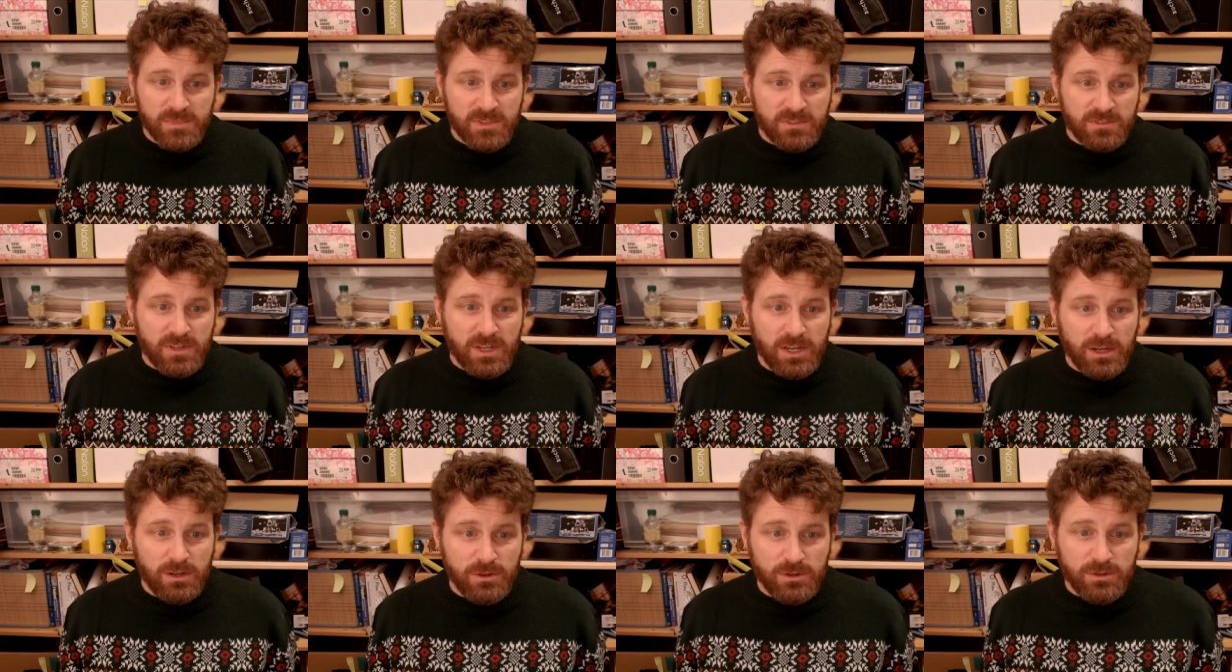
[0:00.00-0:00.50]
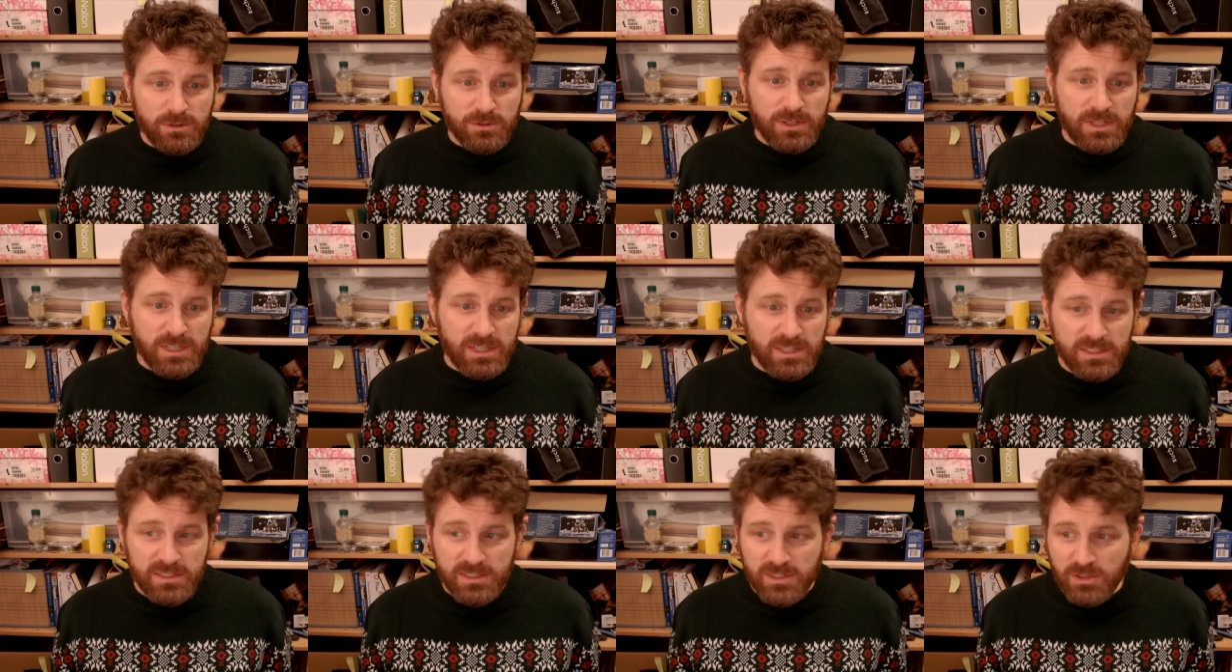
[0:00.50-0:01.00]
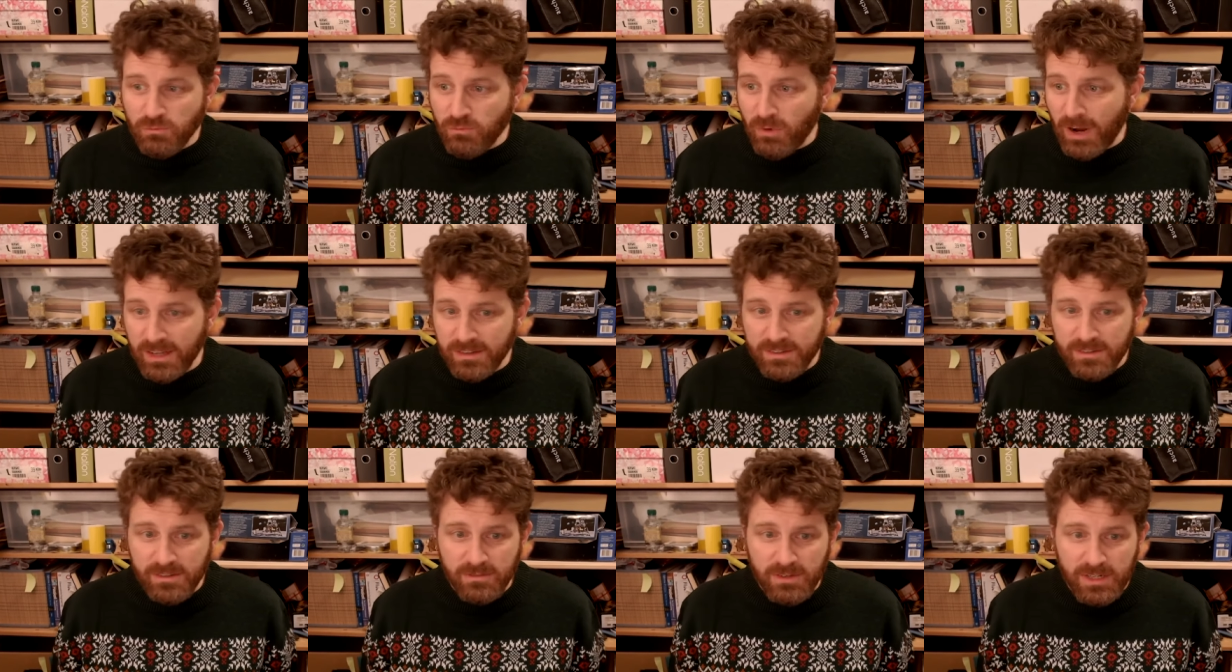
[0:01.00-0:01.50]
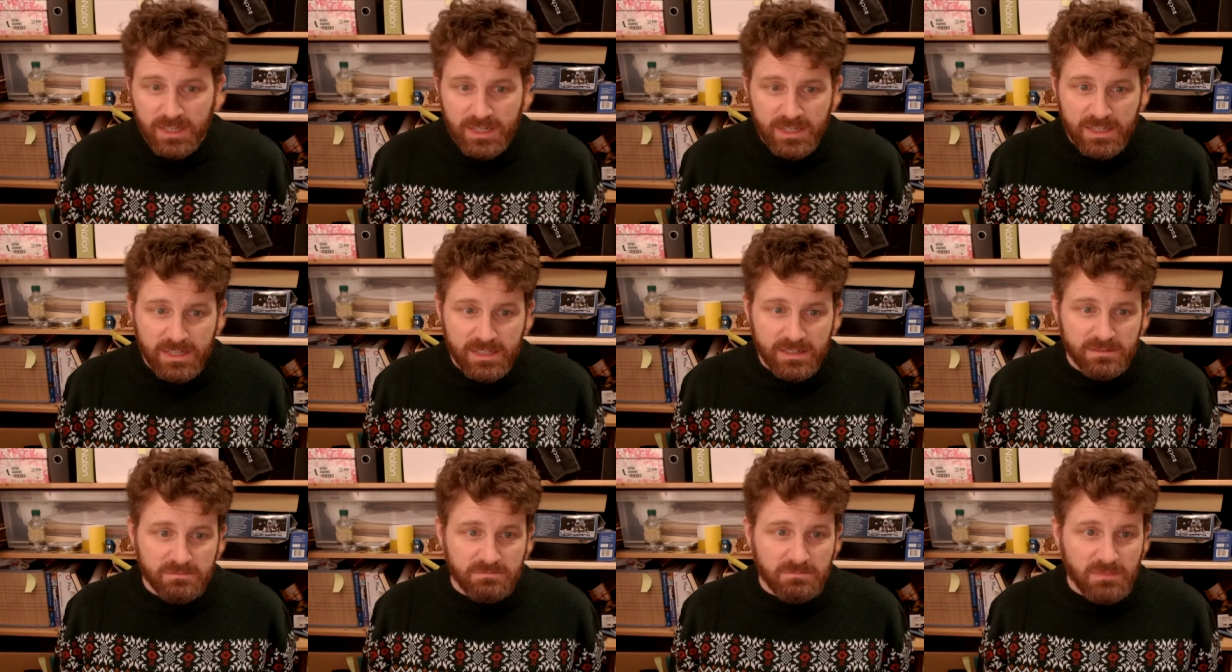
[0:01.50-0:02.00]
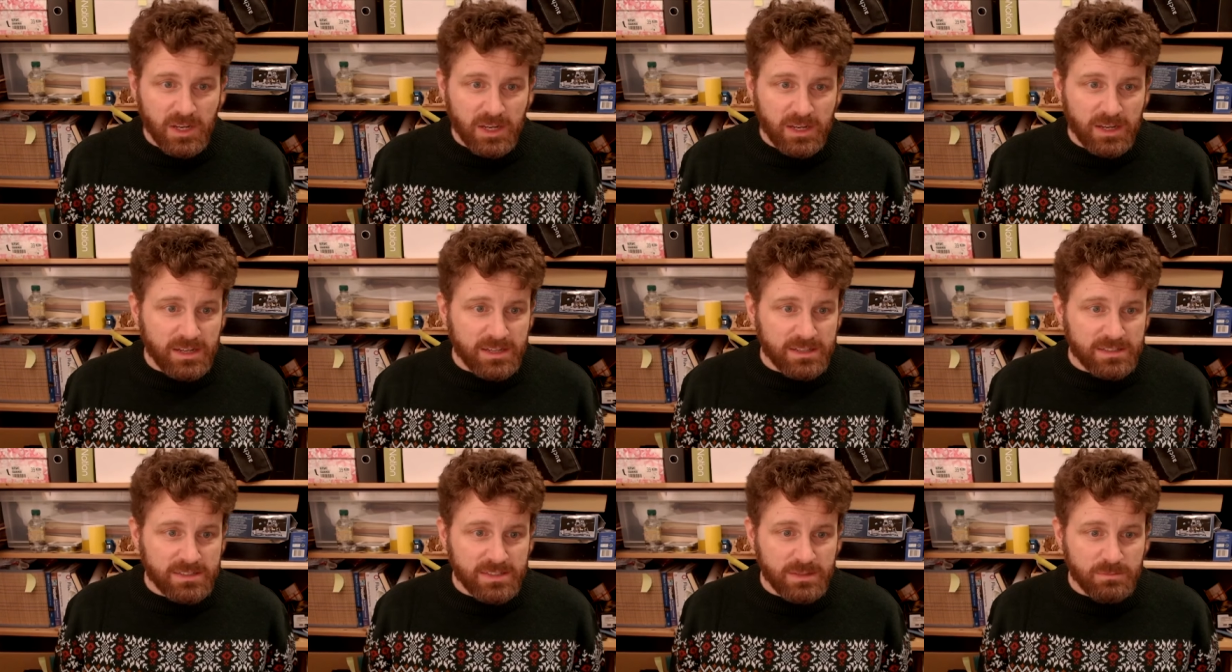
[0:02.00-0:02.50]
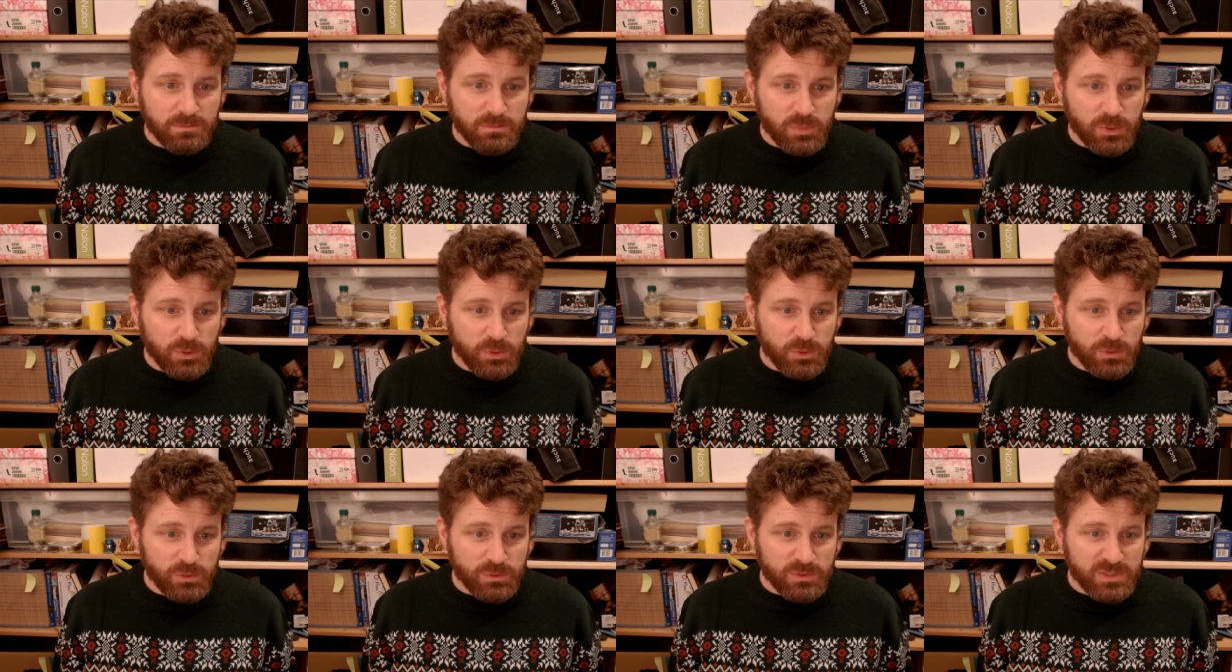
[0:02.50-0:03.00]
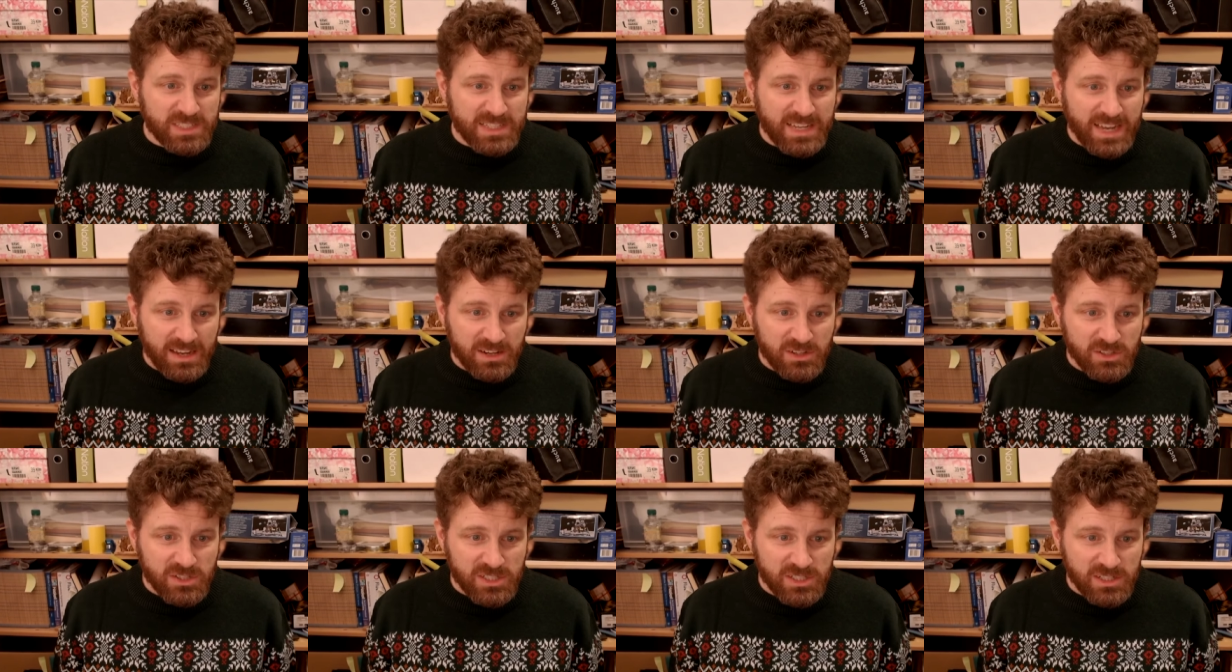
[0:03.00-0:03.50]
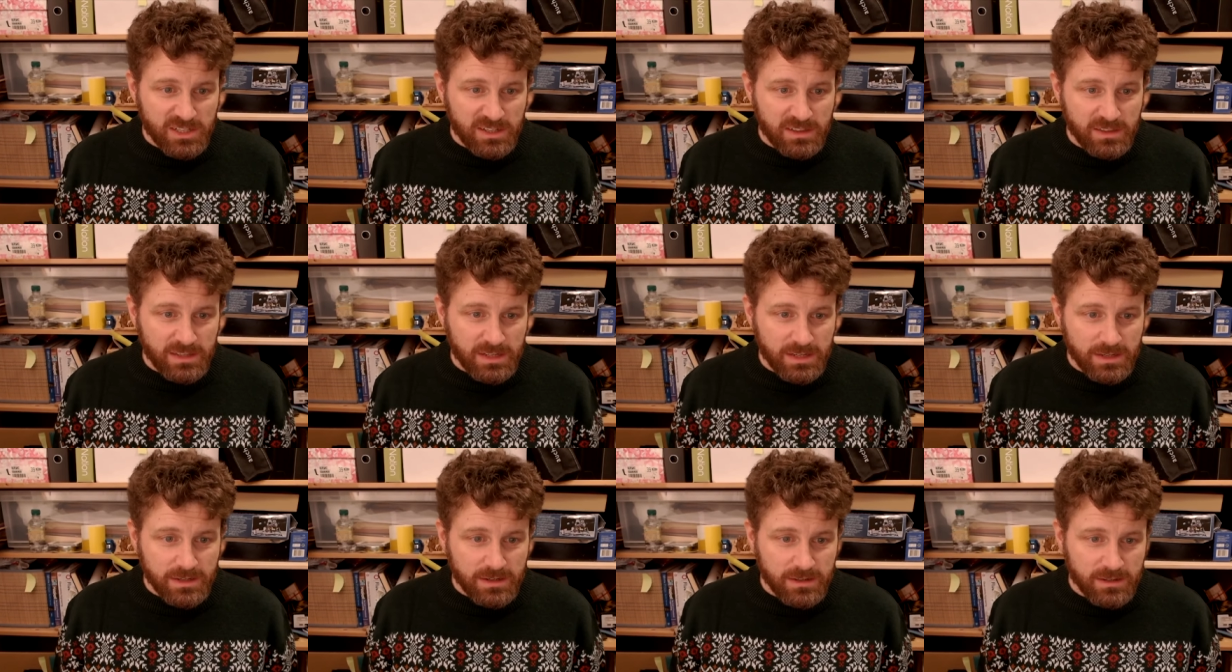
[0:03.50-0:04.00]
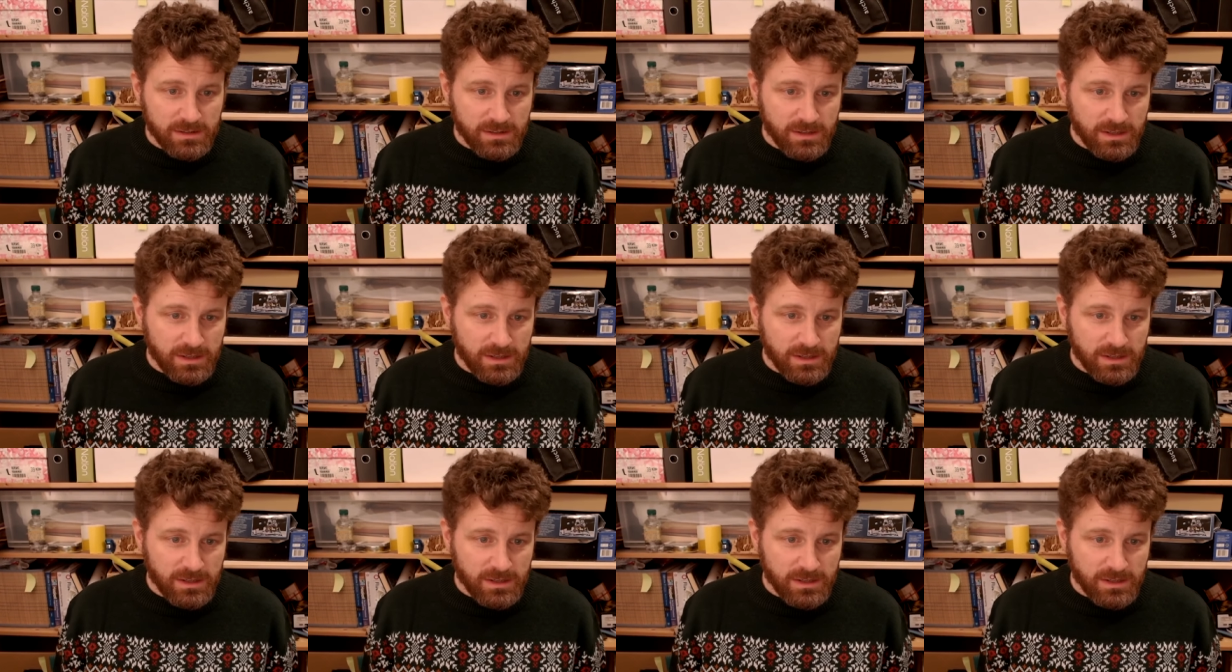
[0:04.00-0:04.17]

of code, it's a relatively simple sketch, I think.